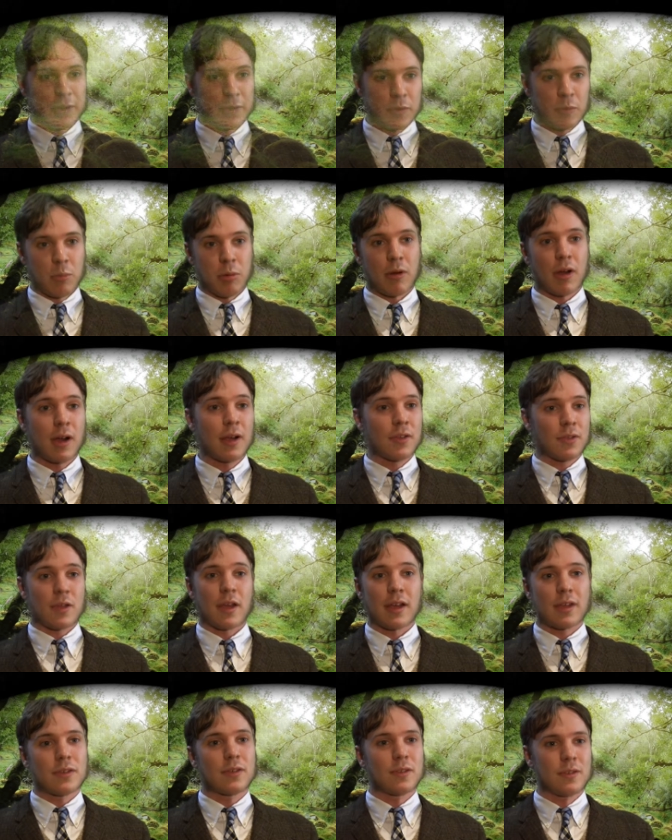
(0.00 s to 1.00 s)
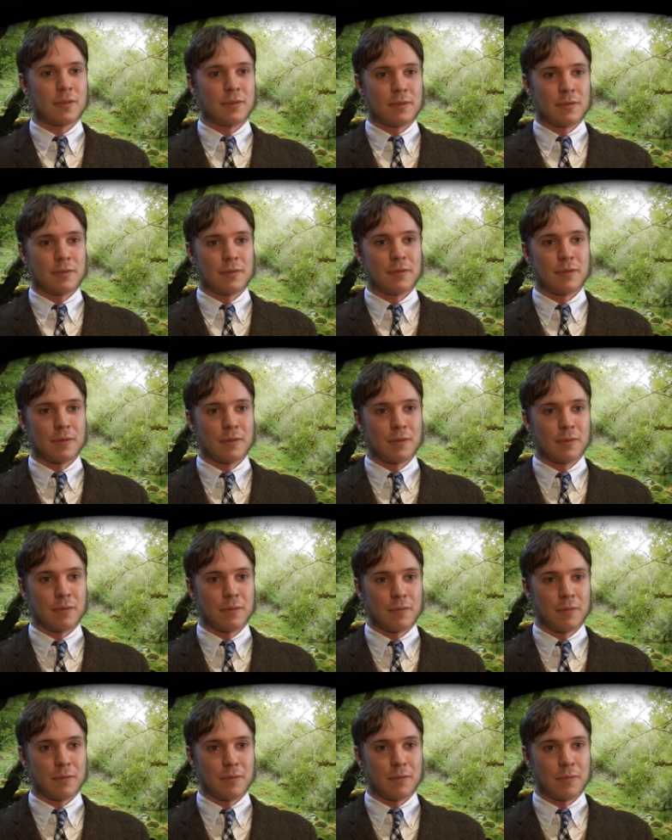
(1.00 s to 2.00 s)
In the process,
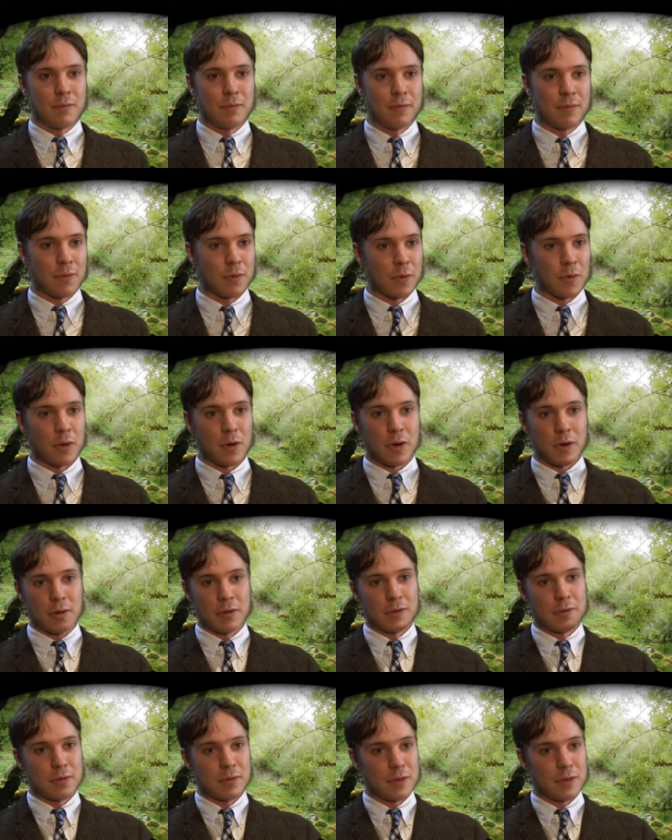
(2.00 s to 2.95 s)
for